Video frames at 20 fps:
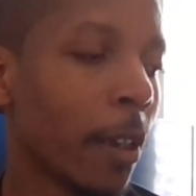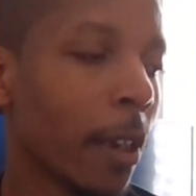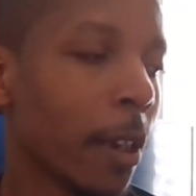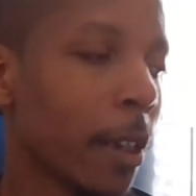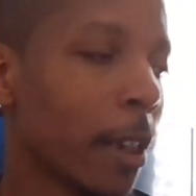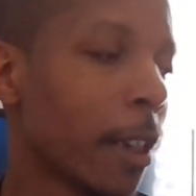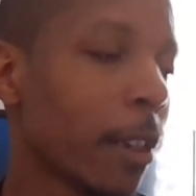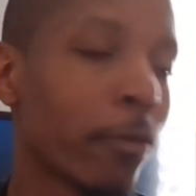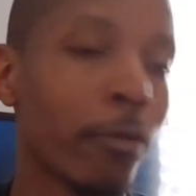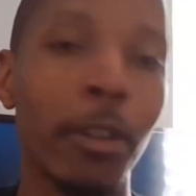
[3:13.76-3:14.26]

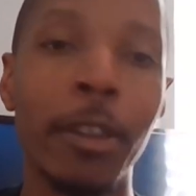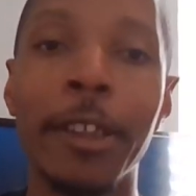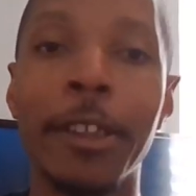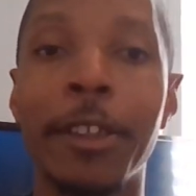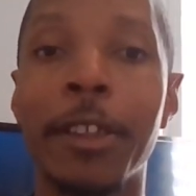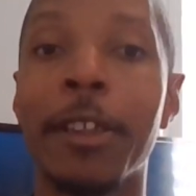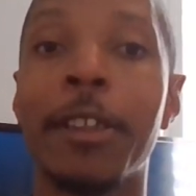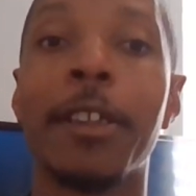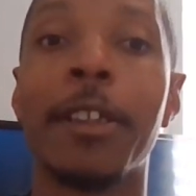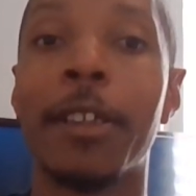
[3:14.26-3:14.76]
He doesn't really
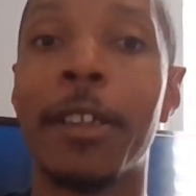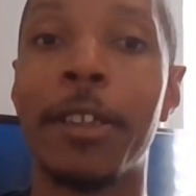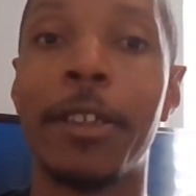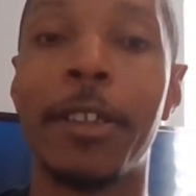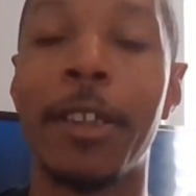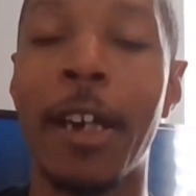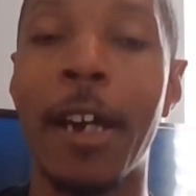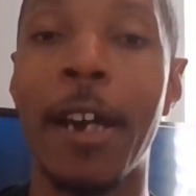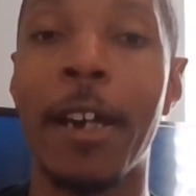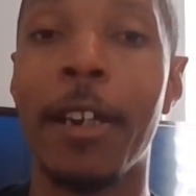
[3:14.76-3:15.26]
sit there and
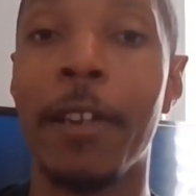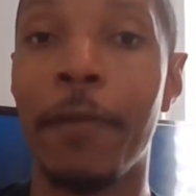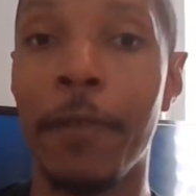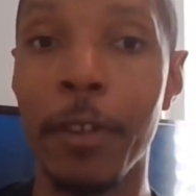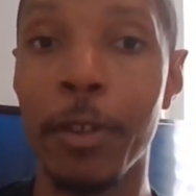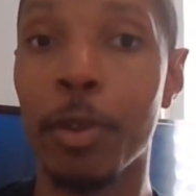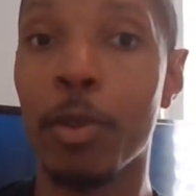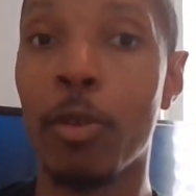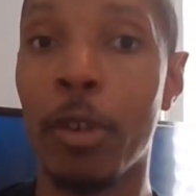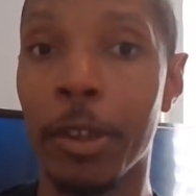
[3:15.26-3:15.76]
decide if
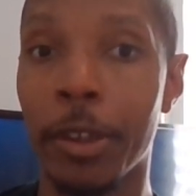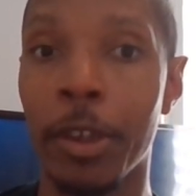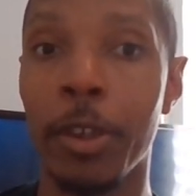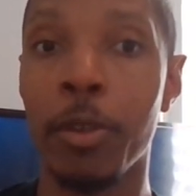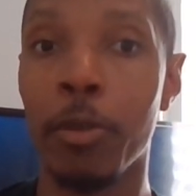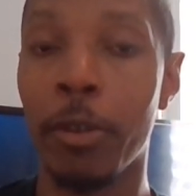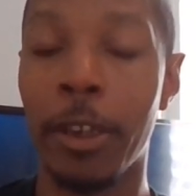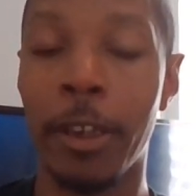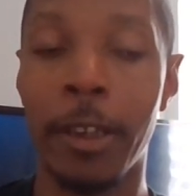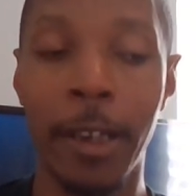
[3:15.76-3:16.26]
he's going to
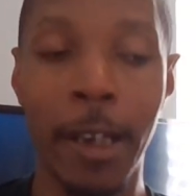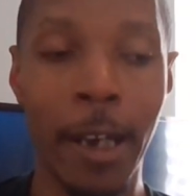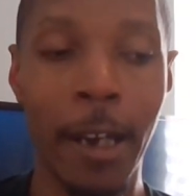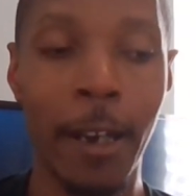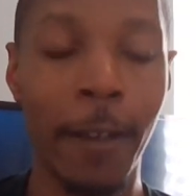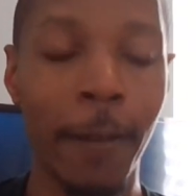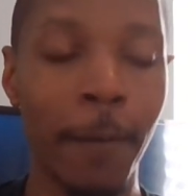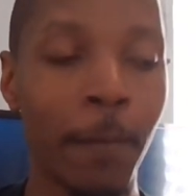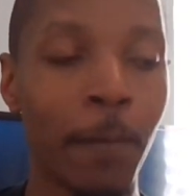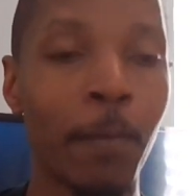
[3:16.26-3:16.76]
do it or
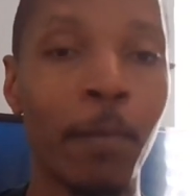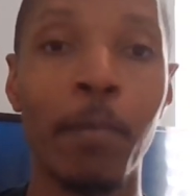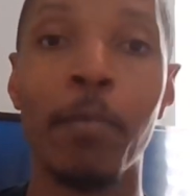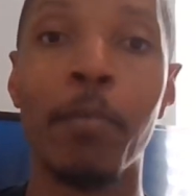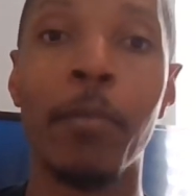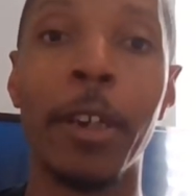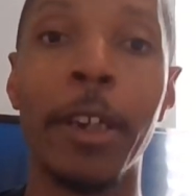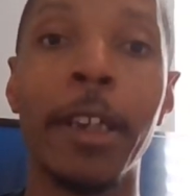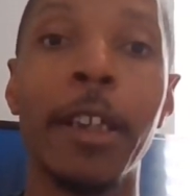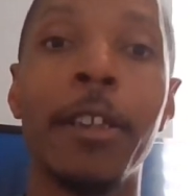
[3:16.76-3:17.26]
not,
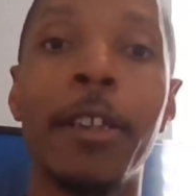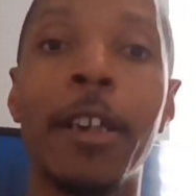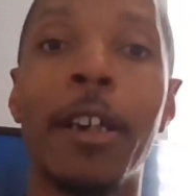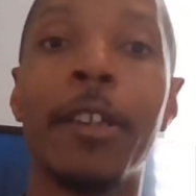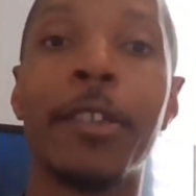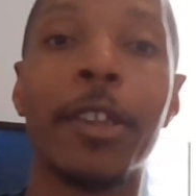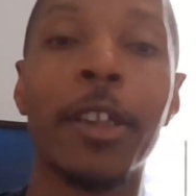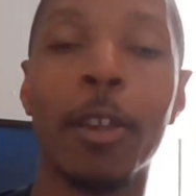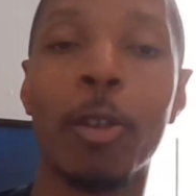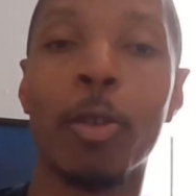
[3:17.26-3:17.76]
but he
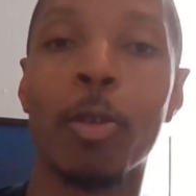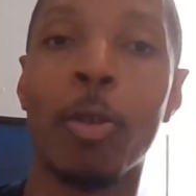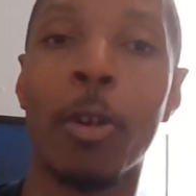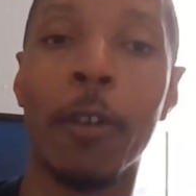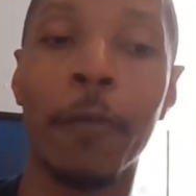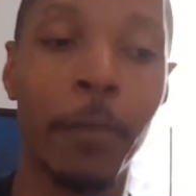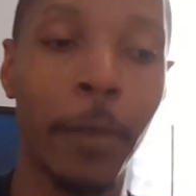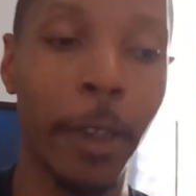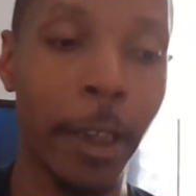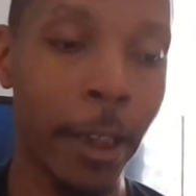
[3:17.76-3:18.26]
does get a
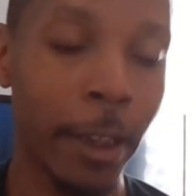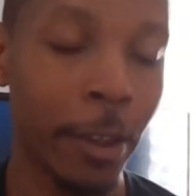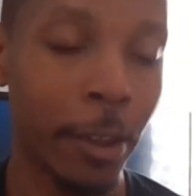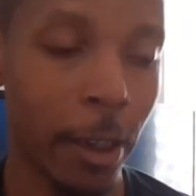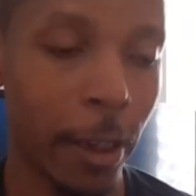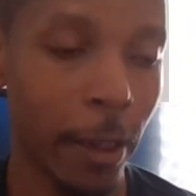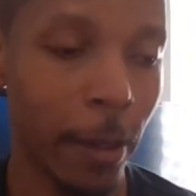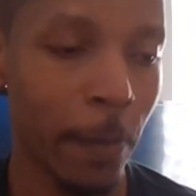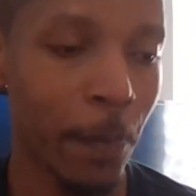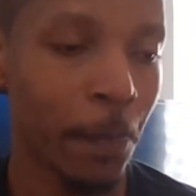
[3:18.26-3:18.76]
call from
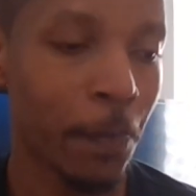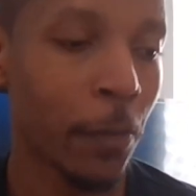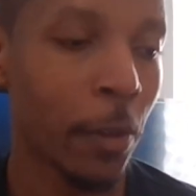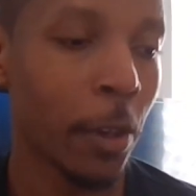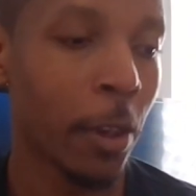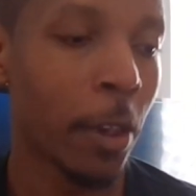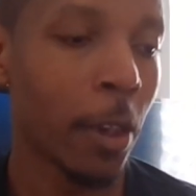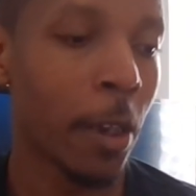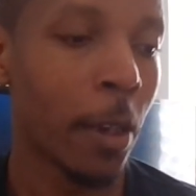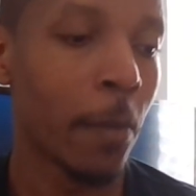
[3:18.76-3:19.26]
Agent.
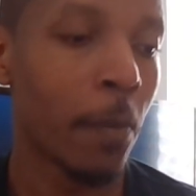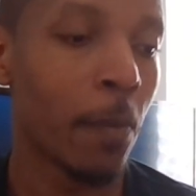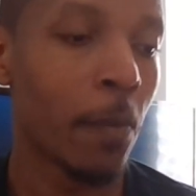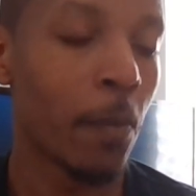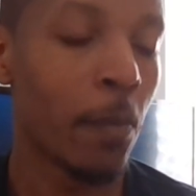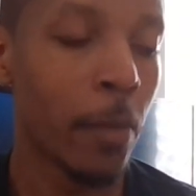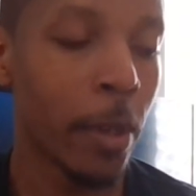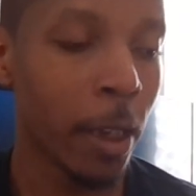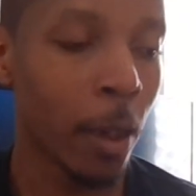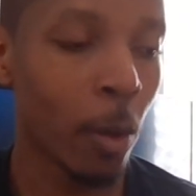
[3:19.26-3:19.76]

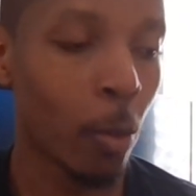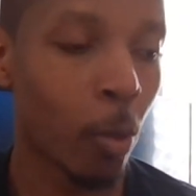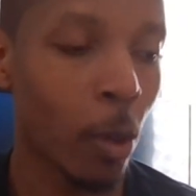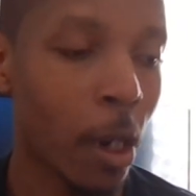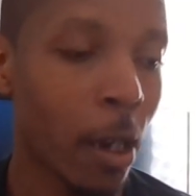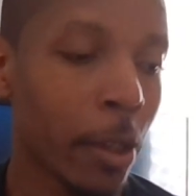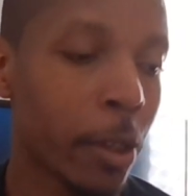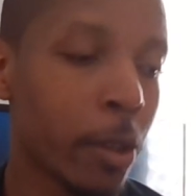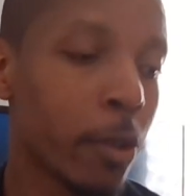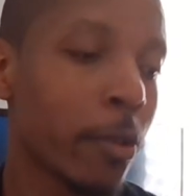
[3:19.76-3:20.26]

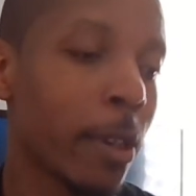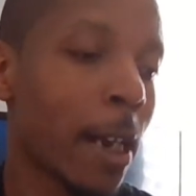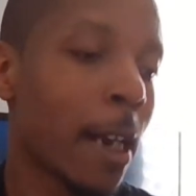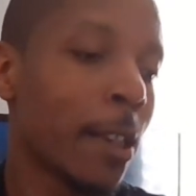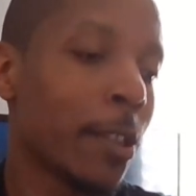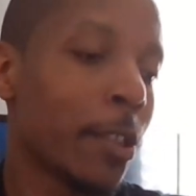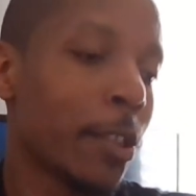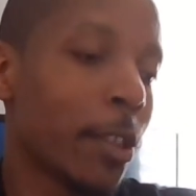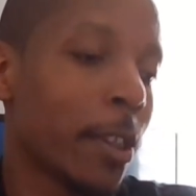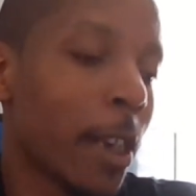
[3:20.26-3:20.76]
Meanwhile, you
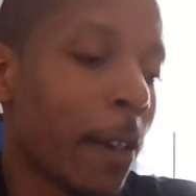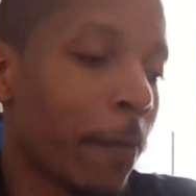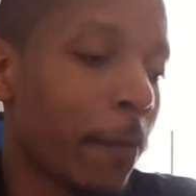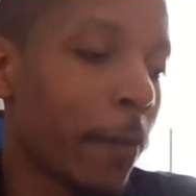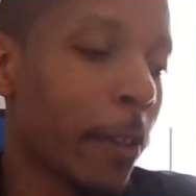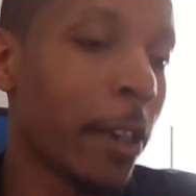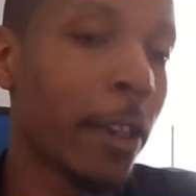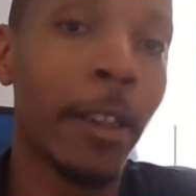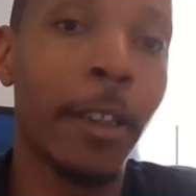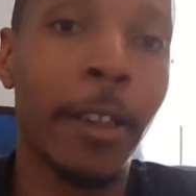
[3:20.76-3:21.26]
got
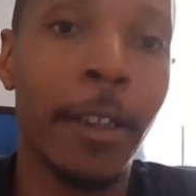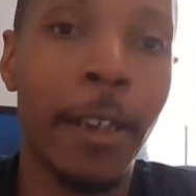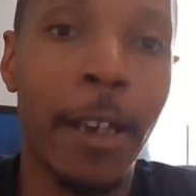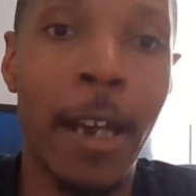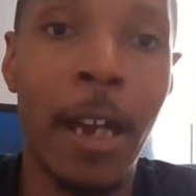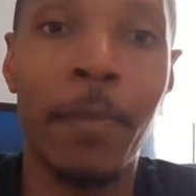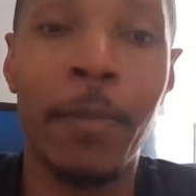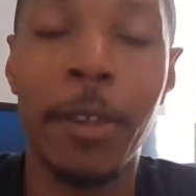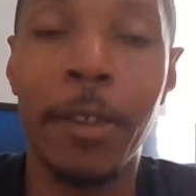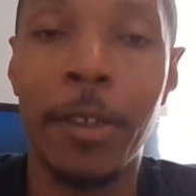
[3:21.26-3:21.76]
Stefan and
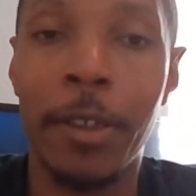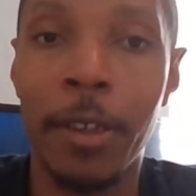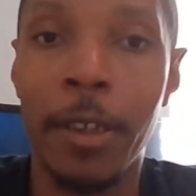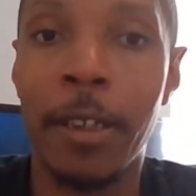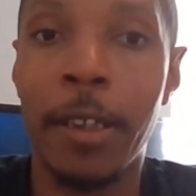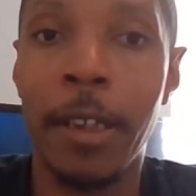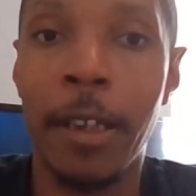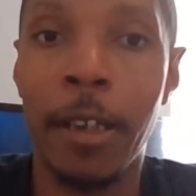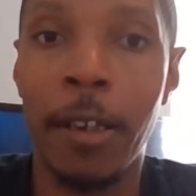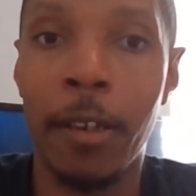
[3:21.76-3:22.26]
Gabi
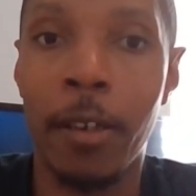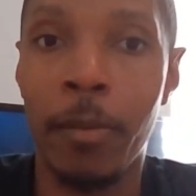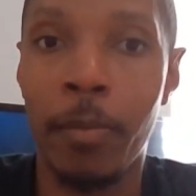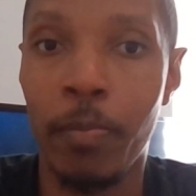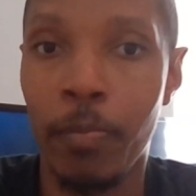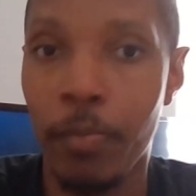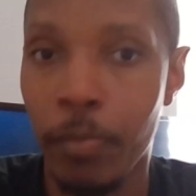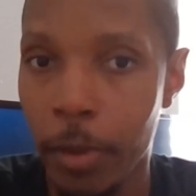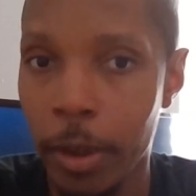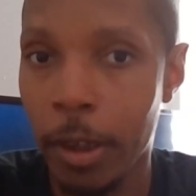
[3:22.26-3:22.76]
sitting
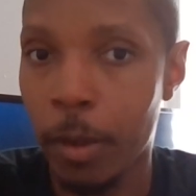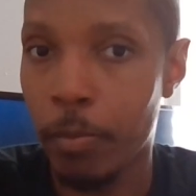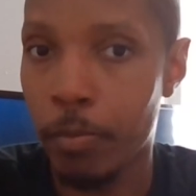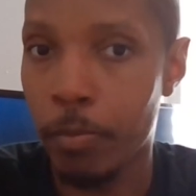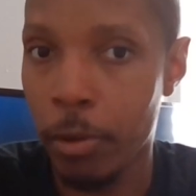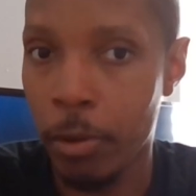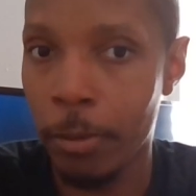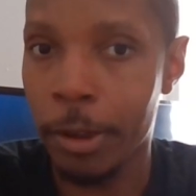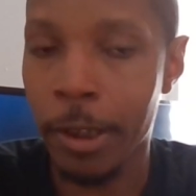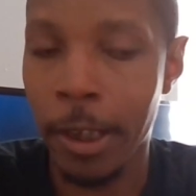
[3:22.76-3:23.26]
there, you know,
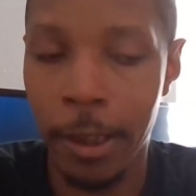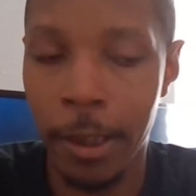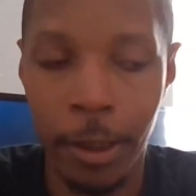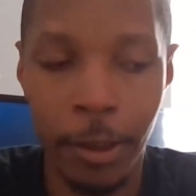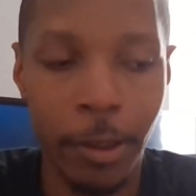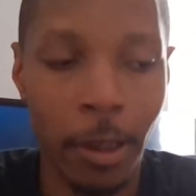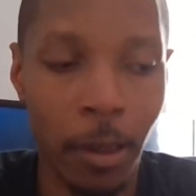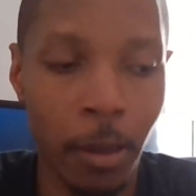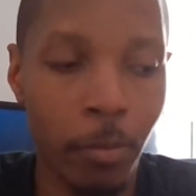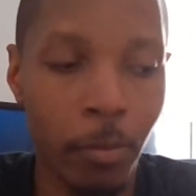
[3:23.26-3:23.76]
pretty much kind
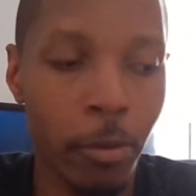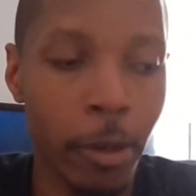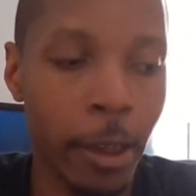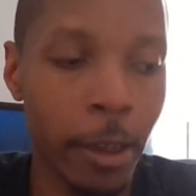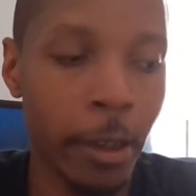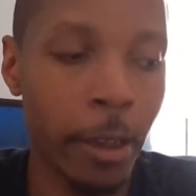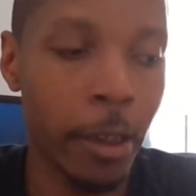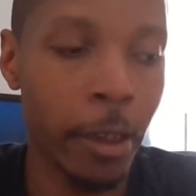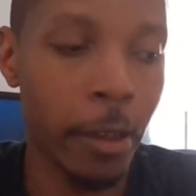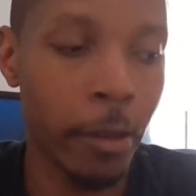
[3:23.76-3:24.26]
of
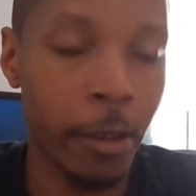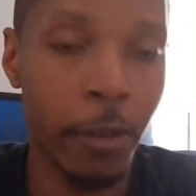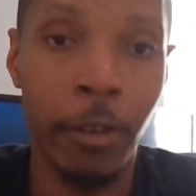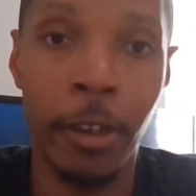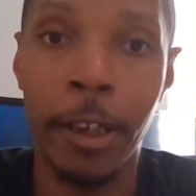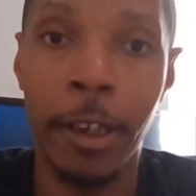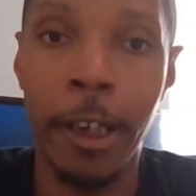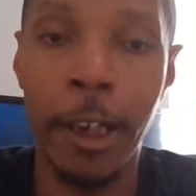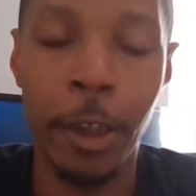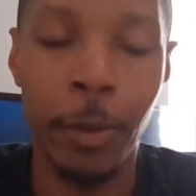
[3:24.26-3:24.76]
celebrating their,
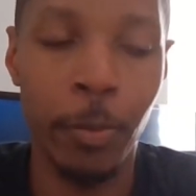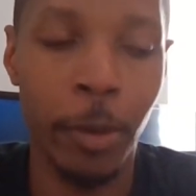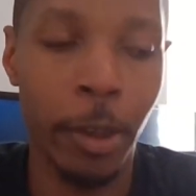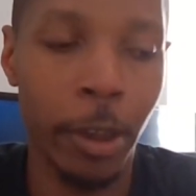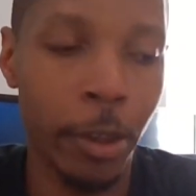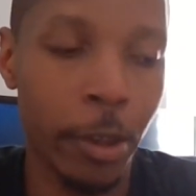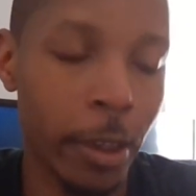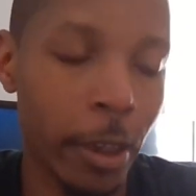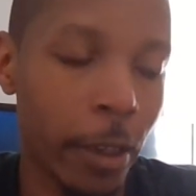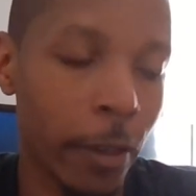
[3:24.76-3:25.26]
their engagement
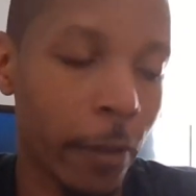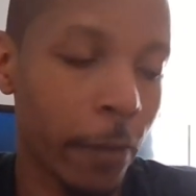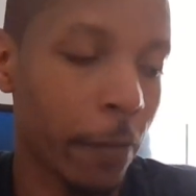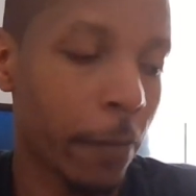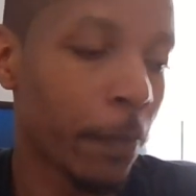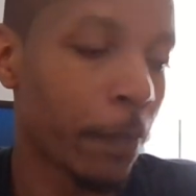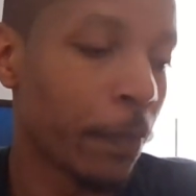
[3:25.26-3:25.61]
and stuff.